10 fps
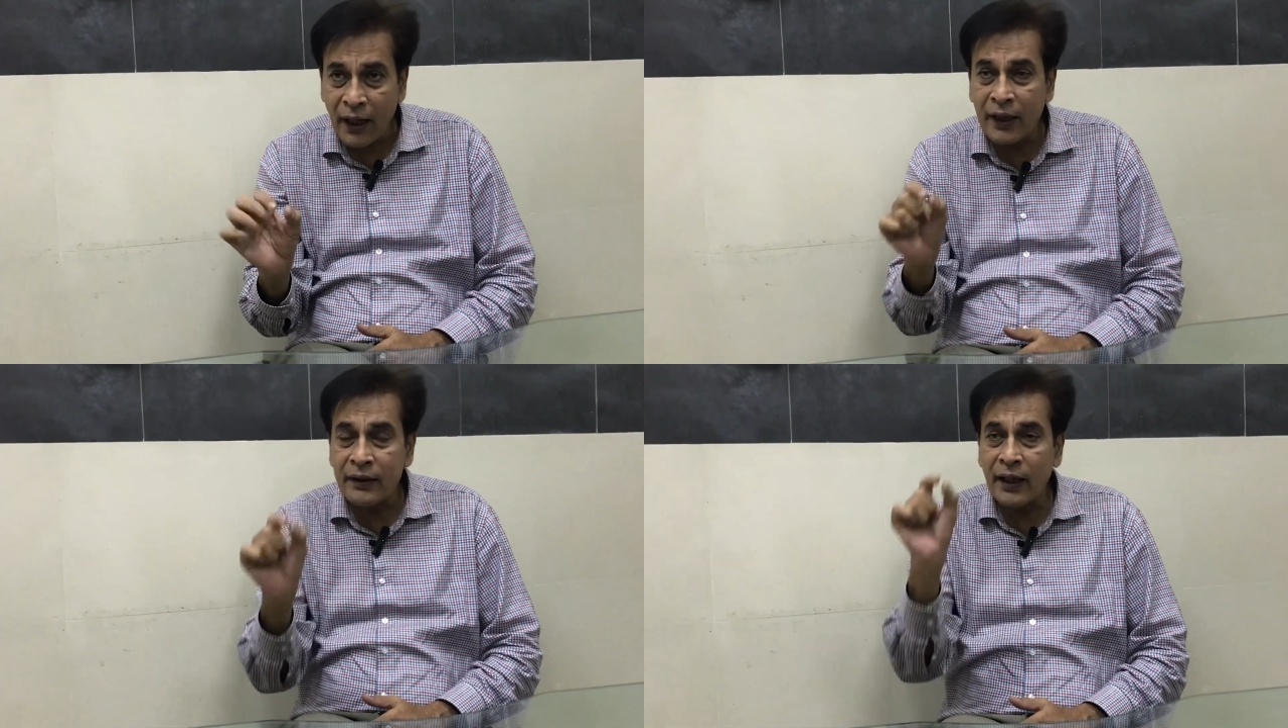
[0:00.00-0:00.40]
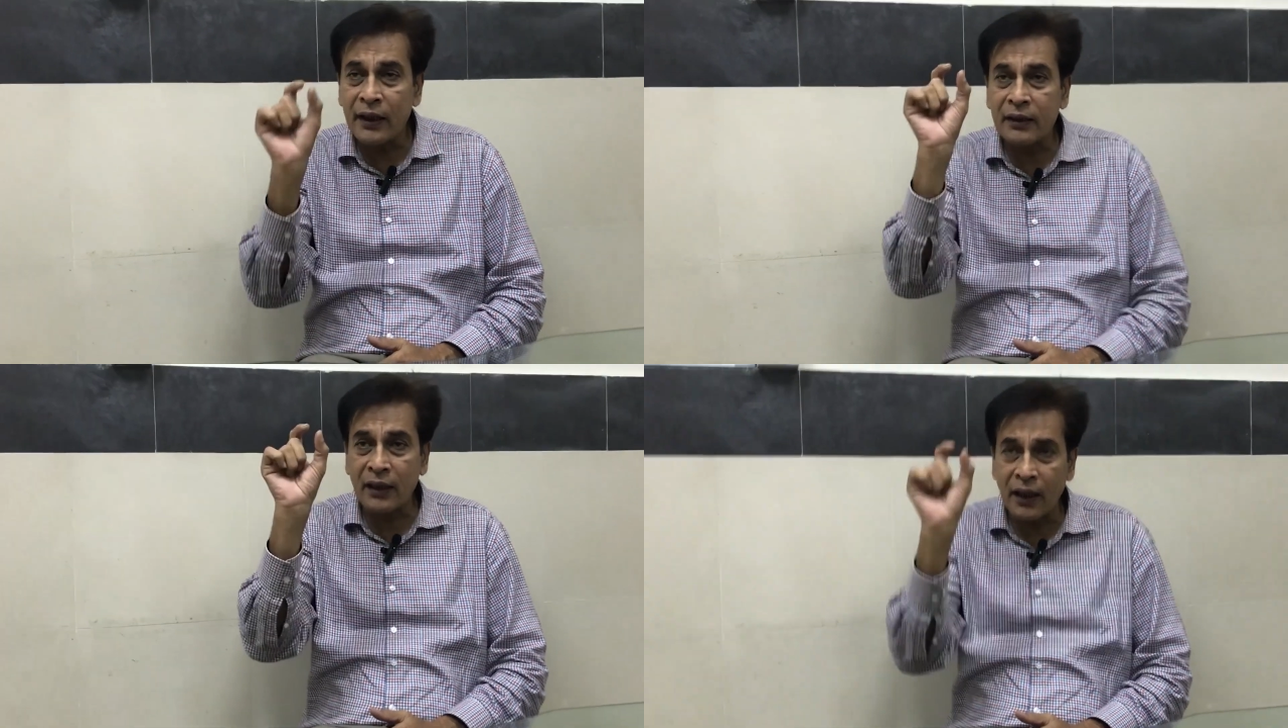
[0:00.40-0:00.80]
and
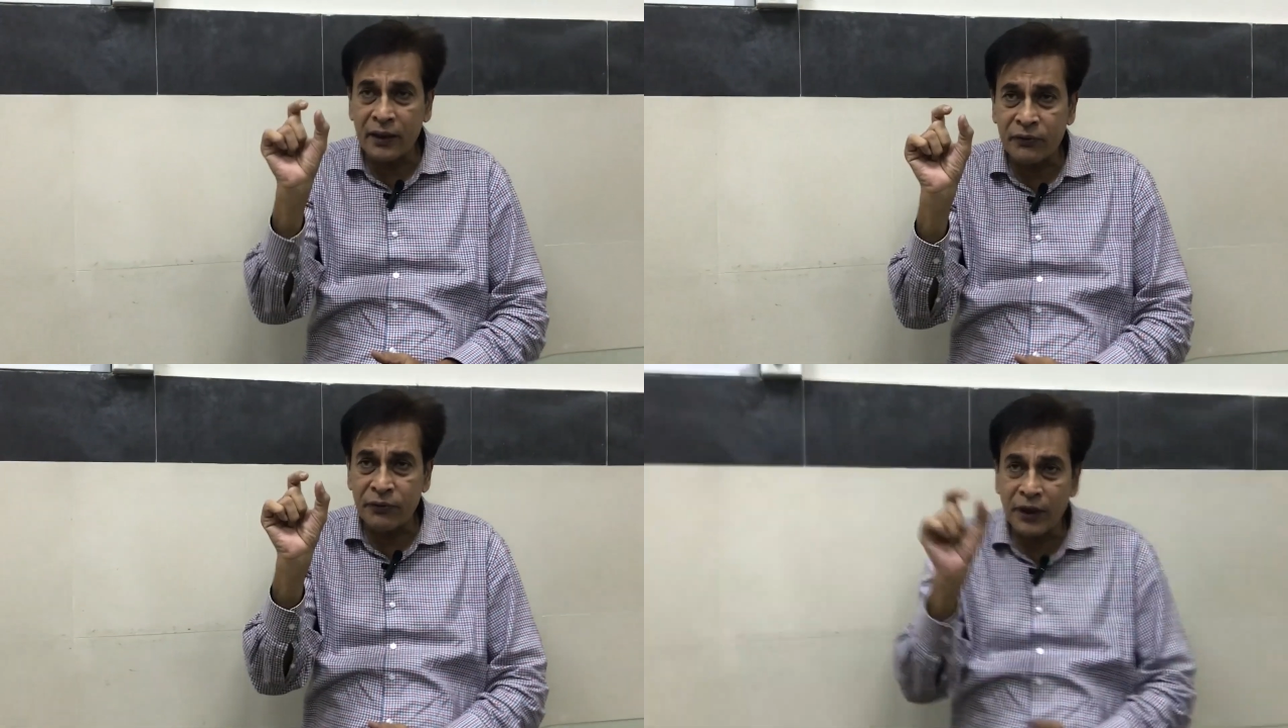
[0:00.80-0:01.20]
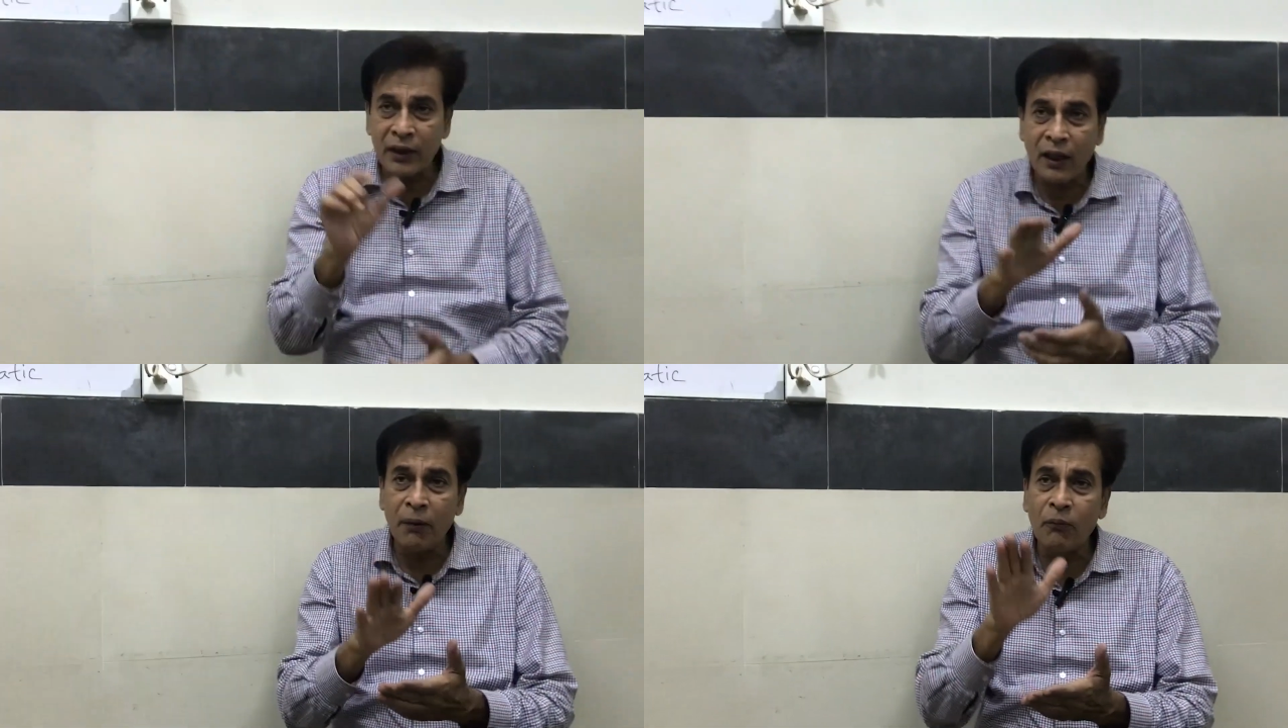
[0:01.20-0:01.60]
that cut will
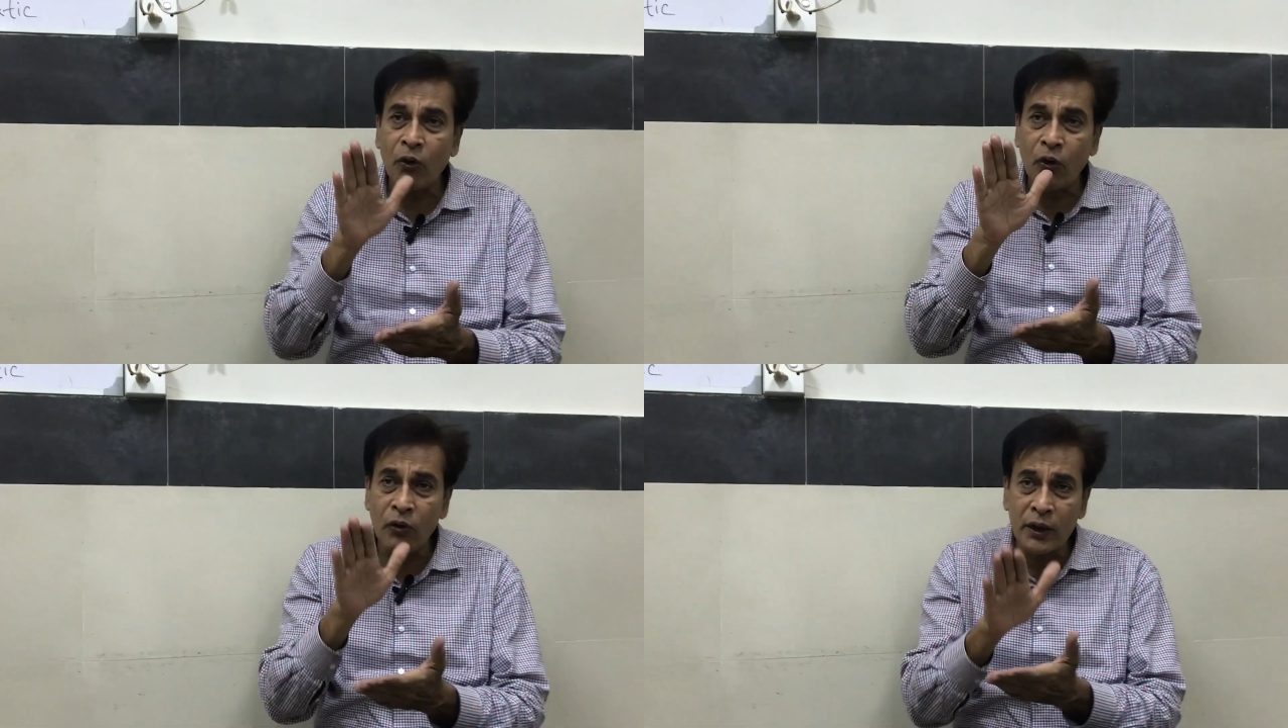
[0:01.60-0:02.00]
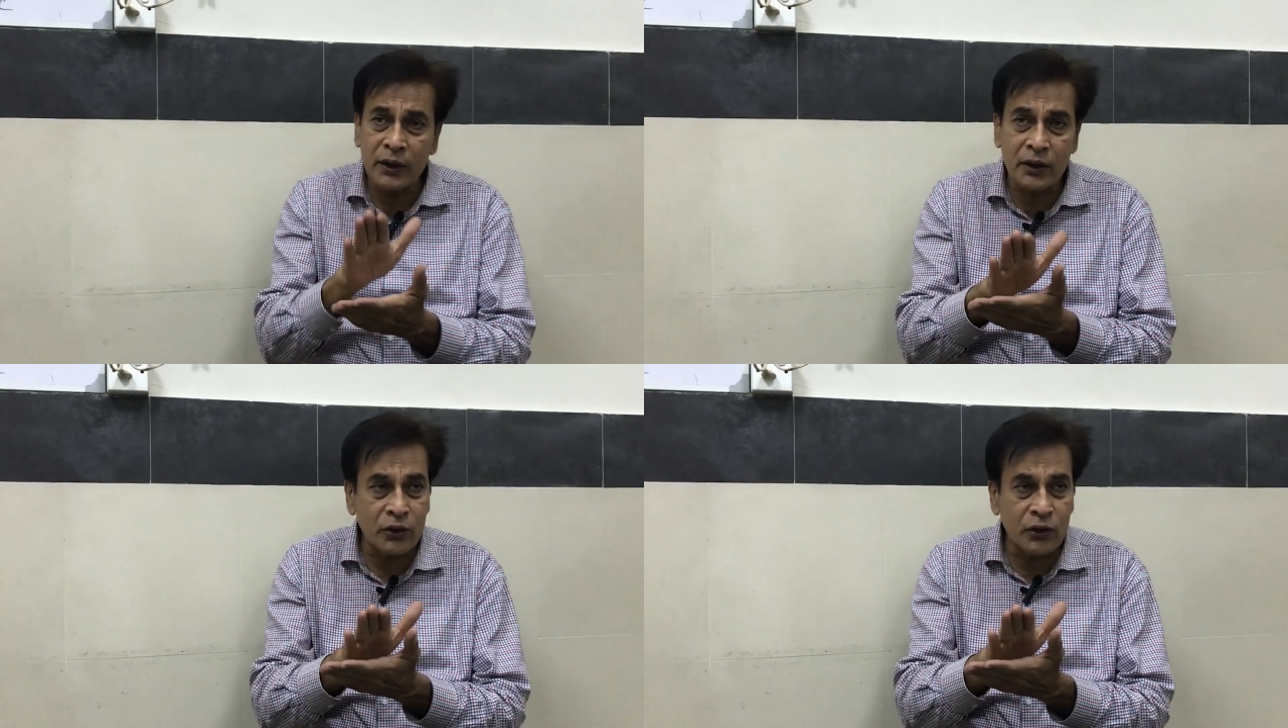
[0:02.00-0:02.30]
come over the